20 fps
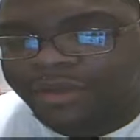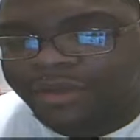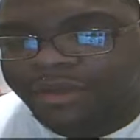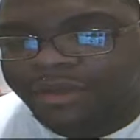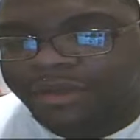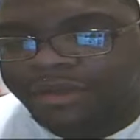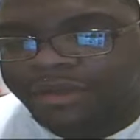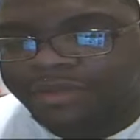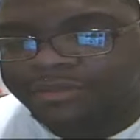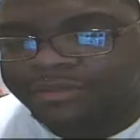
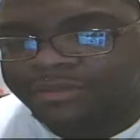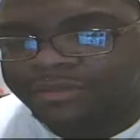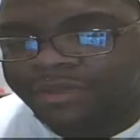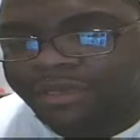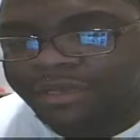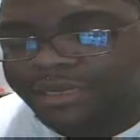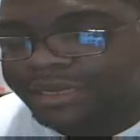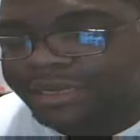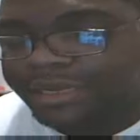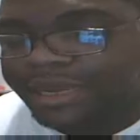uh,
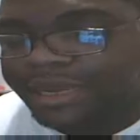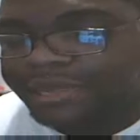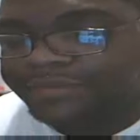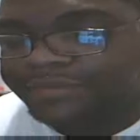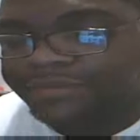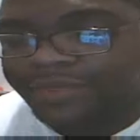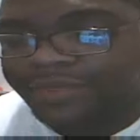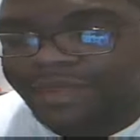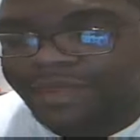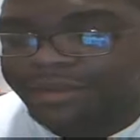
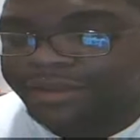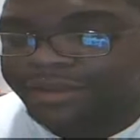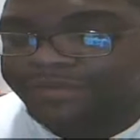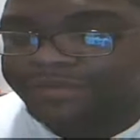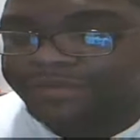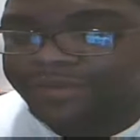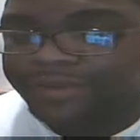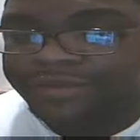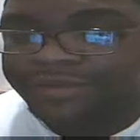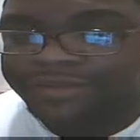NES and a
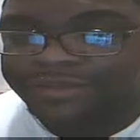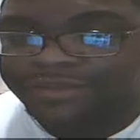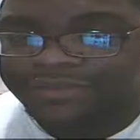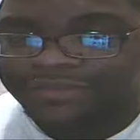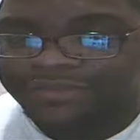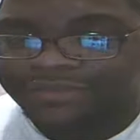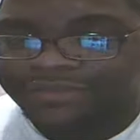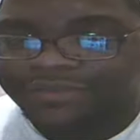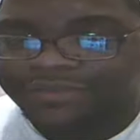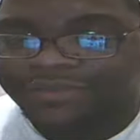Sega
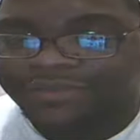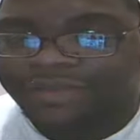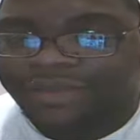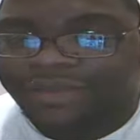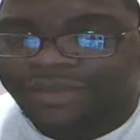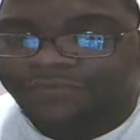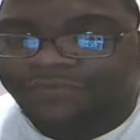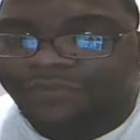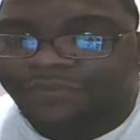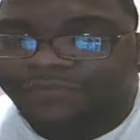Genesis
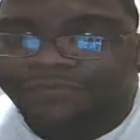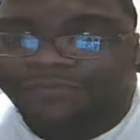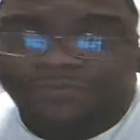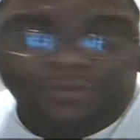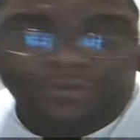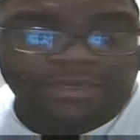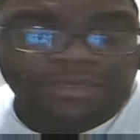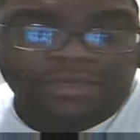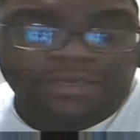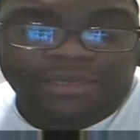for
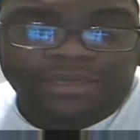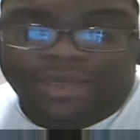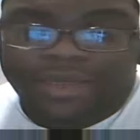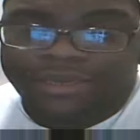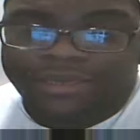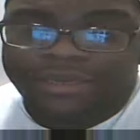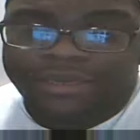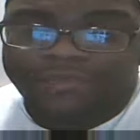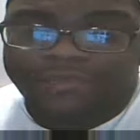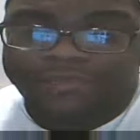free. I
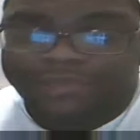never